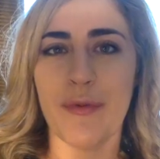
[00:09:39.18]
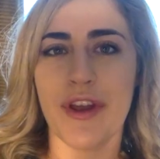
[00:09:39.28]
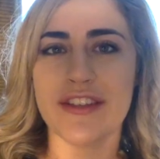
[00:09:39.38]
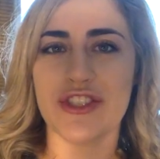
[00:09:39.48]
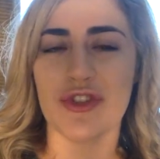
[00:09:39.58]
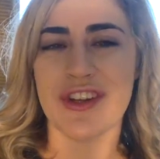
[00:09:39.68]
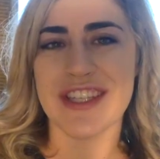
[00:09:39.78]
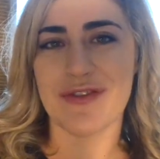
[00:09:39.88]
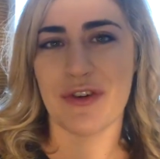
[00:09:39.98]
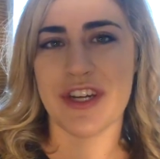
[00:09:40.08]
I hope you guys enjoyed
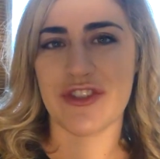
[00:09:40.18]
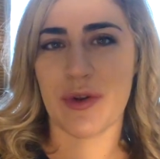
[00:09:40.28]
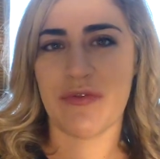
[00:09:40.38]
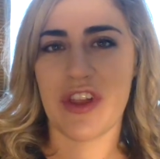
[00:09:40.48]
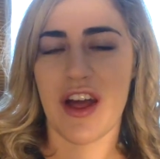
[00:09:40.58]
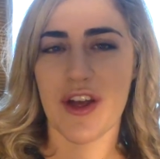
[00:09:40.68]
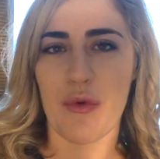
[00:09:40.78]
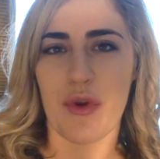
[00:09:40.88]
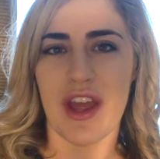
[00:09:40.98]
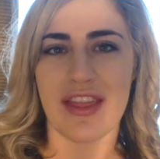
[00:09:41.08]
this 4-day trip vlog
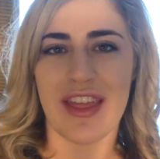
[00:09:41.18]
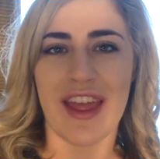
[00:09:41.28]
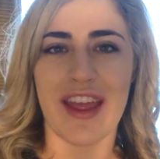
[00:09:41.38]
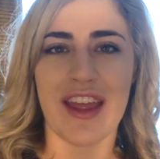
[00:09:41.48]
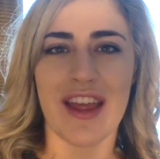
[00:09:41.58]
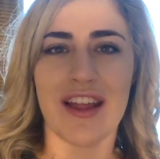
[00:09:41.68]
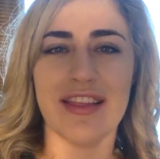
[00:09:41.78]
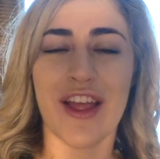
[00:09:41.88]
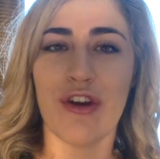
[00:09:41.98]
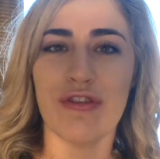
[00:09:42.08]
with a
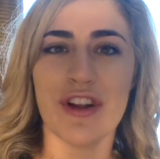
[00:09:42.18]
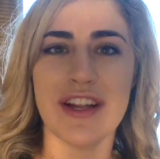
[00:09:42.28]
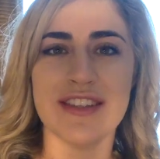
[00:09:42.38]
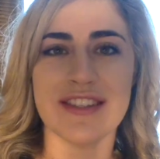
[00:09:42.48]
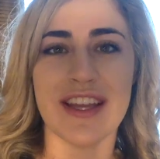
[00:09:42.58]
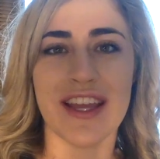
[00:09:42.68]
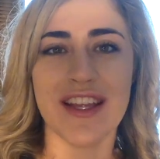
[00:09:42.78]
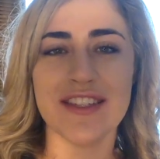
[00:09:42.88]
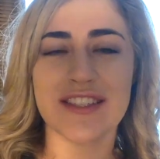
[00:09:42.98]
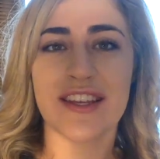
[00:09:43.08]
layover in St.
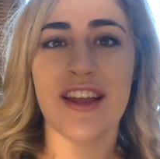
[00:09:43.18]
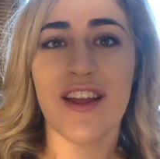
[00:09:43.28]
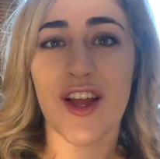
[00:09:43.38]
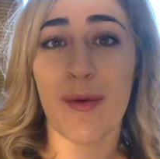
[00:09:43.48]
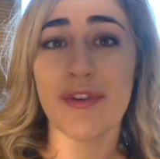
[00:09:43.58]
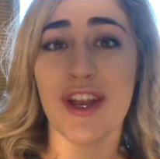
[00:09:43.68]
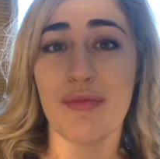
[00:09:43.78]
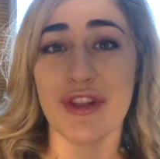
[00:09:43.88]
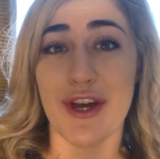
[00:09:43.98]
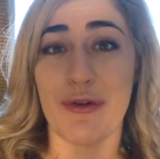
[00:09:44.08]
Kitts. Comment down
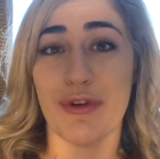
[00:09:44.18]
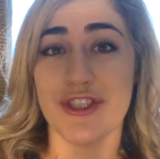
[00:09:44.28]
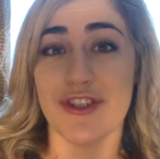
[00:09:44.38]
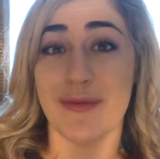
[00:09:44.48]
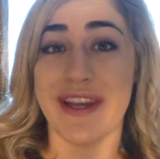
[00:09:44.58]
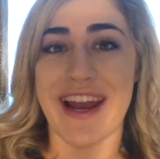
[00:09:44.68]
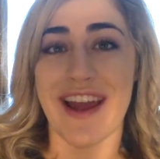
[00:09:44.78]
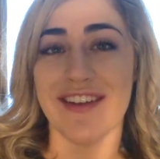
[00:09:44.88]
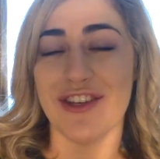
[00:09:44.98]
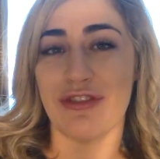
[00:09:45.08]
below which Caribbean
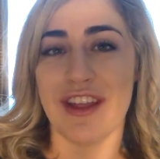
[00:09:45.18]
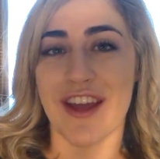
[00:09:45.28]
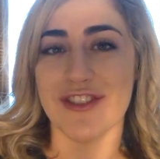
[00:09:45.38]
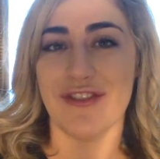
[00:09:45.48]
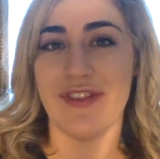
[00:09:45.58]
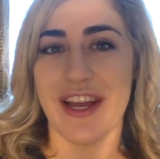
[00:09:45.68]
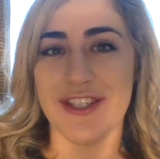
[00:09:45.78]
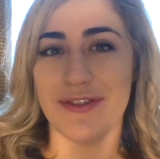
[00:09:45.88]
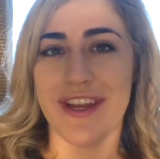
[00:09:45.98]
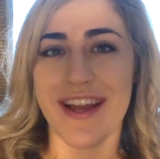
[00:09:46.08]
island you think I should fly
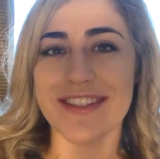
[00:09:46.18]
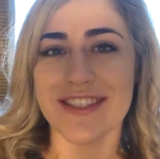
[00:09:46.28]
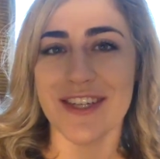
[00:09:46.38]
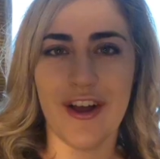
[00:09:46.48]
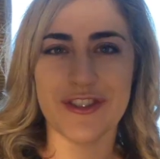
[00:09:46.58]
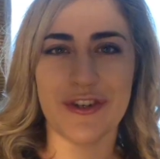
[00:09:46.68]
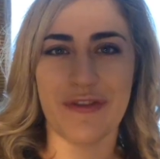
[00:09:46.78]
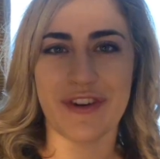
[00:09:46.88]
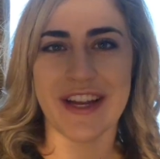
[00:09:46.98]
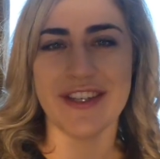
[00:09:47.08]
to next. Also,
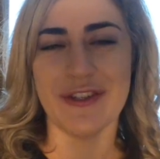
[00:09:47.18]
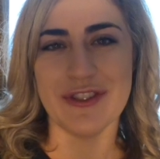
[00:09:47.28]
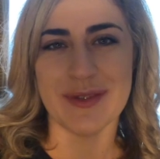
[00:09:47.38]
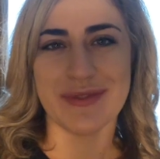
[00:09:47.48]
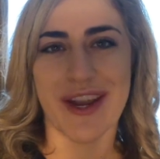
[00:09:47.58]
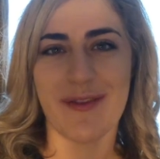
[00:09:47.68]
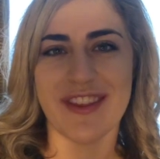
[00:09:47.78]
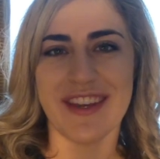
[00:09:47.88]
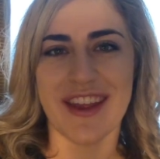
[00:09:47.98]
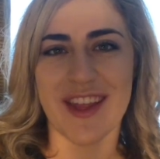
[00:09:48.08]
don't forget to subscribe to
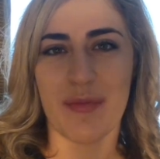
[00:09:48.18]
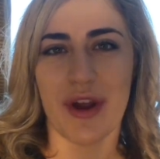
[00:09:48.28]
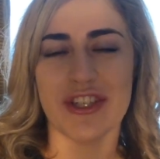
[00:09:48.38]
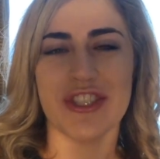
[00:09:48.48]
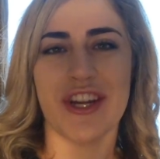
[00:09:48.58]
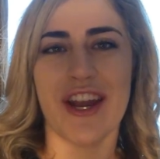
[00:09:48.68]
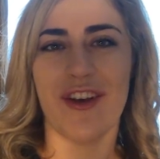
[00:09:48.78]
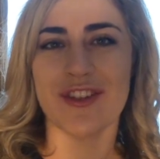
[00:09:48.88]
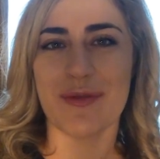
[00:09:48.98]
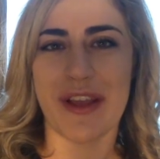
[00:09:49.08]
The Daily Departure and
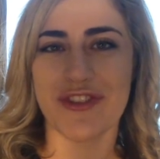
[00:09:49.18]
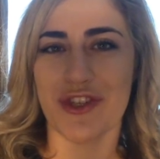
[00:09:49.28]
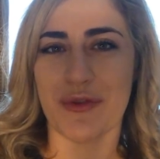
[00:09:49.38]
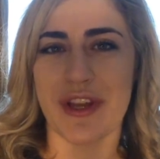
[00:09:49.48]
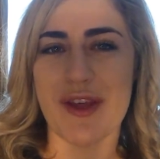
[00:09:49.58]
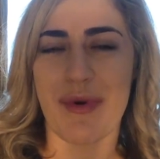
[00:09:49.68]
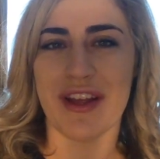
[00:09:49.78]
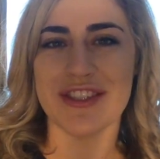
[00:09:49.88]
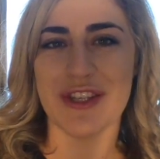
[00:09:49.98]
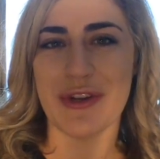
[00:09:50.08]
also make sure to ring the
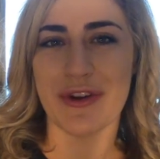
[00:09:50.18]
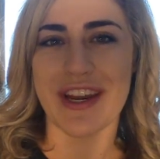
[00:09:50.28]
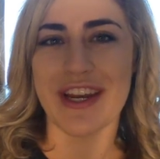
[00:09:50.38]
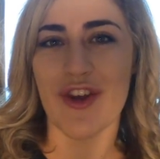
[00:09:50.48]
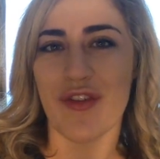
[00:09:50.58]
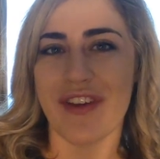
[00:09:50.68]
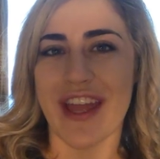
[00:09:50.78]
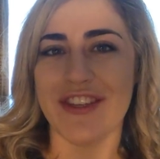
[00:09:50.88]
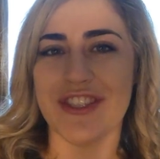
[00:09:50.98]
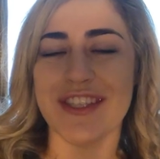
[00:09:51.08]
bell so you're getting
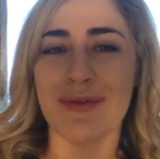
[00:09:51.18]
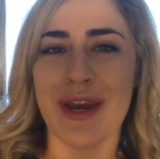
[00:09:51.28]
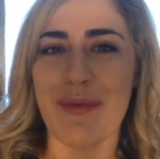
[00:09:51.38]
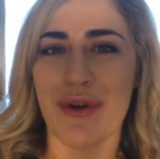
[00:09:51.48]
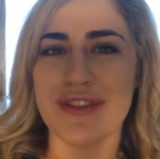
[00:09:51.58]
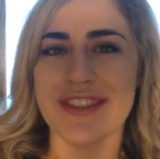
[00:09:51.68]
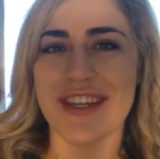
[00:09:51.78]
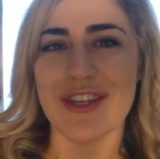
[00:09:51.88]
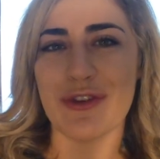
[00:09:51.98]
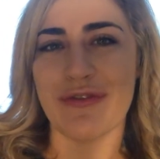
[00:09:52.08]
notifications when I'm
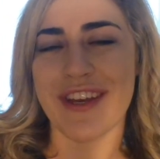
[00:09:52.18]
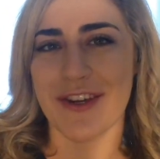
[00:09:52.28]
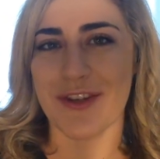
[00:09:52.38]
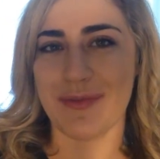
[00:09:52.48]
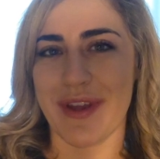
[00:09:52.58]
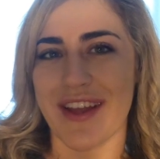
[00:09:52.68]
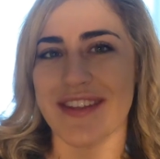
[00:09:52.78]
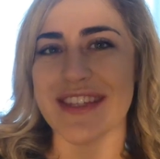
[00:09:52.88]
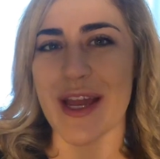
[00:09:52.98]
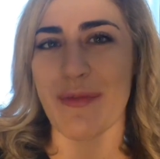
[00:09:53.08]
posting new videos
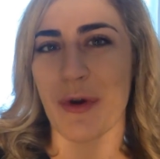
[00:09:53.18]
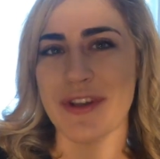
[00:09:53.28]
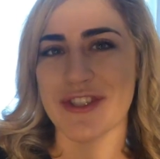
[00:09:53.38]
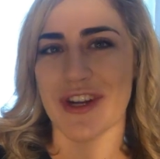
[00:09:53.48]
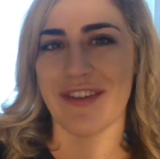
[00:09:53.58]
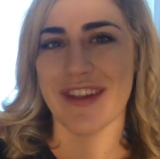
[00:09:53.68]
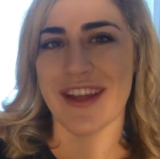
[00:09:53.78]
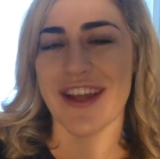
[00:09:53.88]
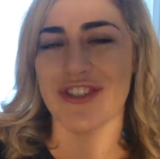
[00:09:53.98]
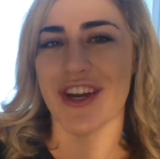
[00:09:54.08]
because I'm always
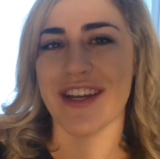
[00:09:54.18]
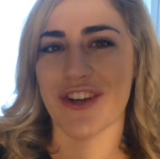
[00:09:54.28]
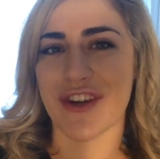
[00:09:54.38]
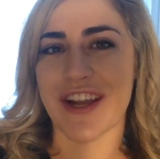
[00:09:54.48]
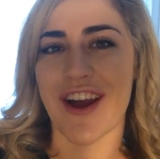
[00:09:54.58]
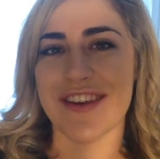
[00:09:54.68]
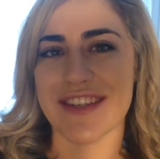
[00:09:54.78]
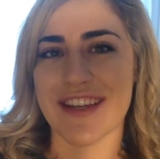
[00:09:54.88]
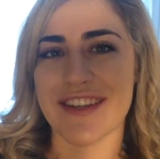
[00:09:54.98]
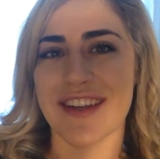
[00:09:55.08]
traveling and trying to create
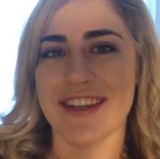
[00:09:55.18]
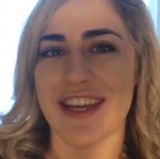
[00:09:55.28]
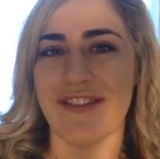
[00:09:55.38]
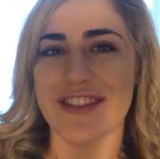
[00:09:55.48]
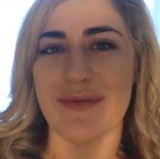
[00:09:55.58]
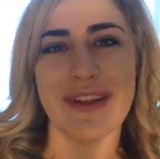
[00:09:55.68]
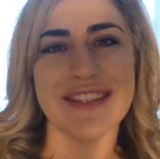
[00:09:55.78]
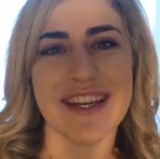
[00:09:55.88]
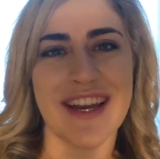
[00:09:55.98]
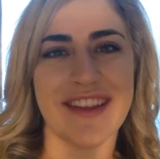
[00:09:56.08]
content to give you some
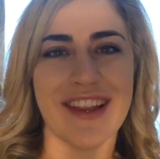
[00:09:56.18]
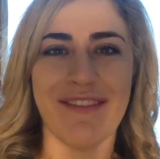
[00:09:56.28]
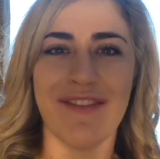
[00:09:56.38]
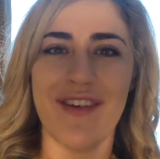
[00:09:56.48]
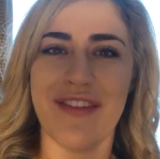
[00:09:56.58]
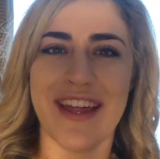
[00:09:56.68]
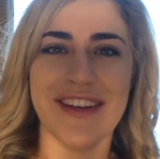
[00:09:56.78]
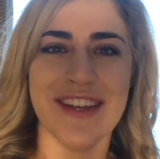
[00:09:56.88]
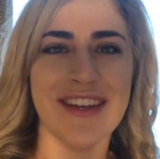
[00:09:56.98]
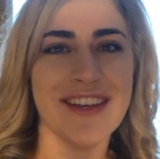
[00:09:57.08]
insight on the life of a flight
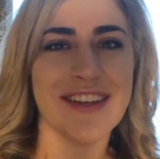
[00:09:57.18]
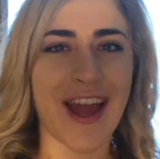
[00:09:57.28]
attendant.